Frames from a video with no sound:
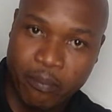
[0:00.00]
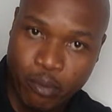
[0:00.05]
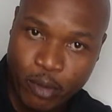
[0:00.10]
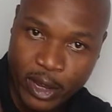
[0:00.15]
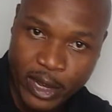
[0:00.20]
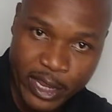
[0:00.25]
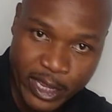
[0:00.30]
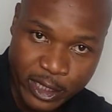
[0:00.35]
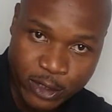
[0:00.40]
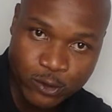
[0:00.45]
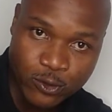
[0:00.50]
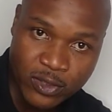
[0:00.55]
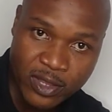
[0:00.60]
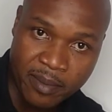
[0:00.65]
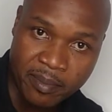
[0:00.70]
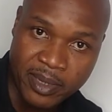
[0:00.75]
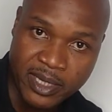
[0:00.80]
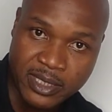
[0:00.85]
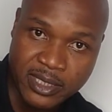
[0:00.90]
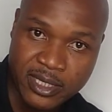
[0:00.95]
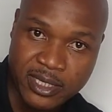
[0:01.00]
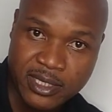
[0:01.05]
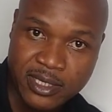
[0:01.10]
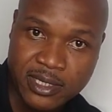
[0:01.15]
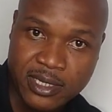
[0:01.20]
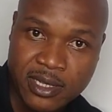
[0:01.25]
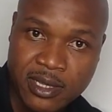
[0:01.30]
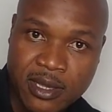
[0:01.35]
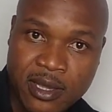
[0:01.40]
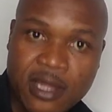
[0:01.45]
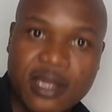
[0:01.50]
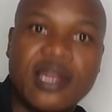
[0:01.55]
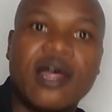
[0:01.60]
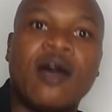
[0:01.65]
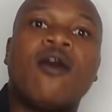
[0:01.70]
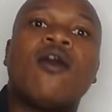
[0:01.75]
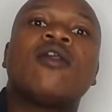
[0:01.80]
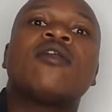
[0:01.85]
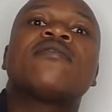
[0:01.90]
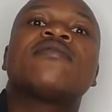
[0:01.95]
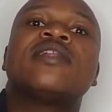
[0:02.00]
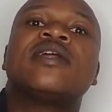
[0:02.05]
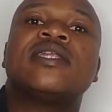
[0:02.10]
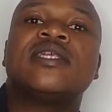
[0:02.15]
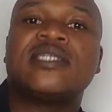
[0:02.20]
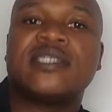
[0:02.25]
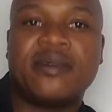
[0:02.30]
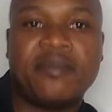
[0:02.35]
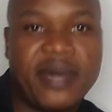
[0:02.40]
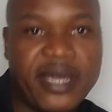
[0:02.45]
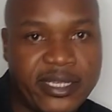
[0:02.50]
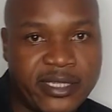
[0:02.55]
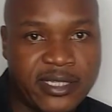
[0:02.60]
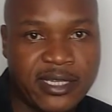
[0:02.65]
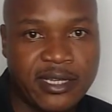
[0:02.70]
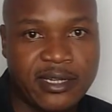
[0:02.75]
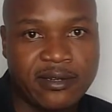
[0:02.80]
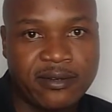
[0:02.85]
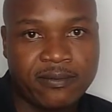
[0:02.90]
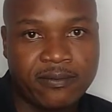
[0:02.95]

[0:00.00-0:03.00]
bring into the business. Now, all of that is a mindset.